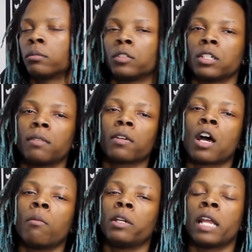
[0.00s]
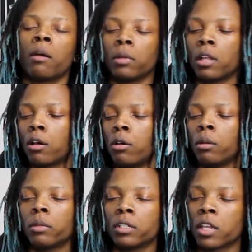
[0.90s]
just leave a comment down below.
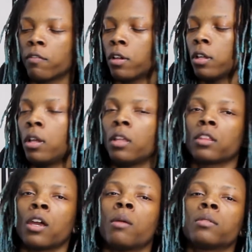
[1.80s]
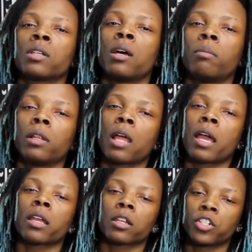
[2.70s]
Please give a thumbs up, a
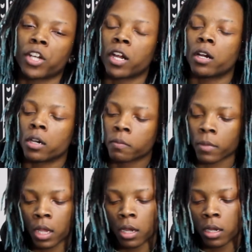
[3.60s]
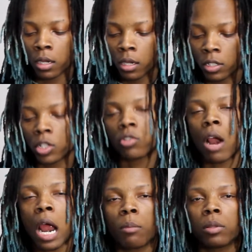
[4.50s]
like, share,
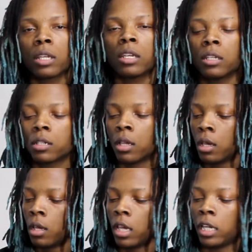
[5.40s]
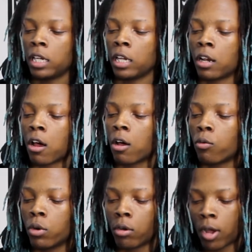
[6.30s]
subscribe please. Any and all
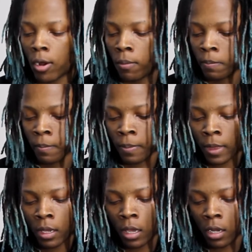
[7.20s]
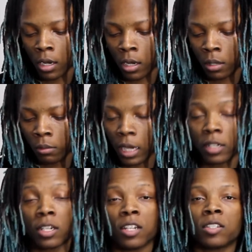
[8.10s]
will help. And like I
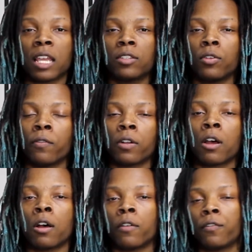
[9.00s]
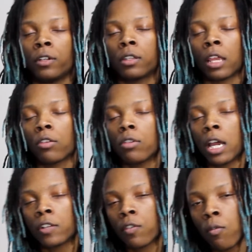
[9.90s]
said, stay tuned for the on-foot. Thank you
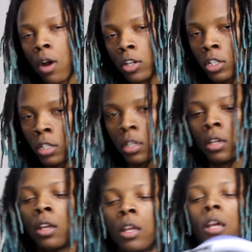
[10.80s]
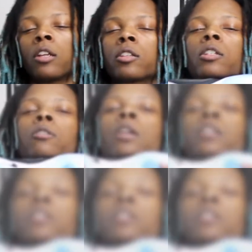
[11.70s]
guys for watching. I'll see you.